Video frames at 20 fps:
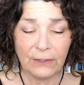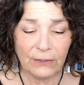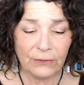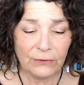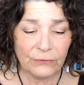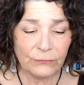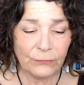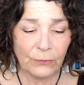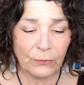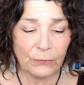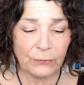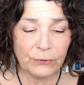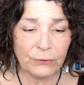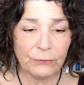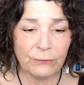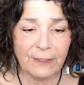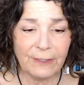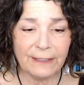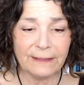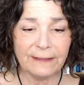So
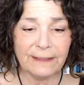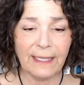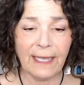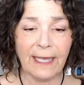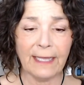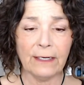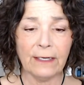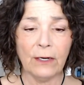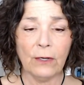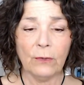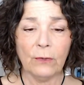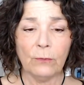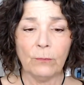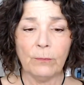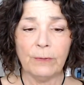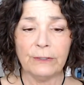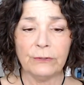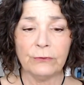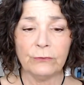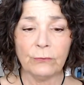you get that
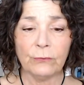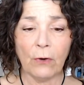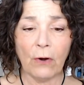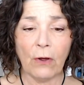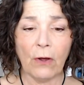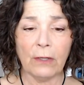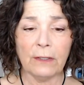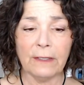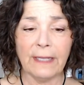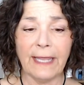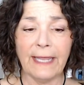withdrawal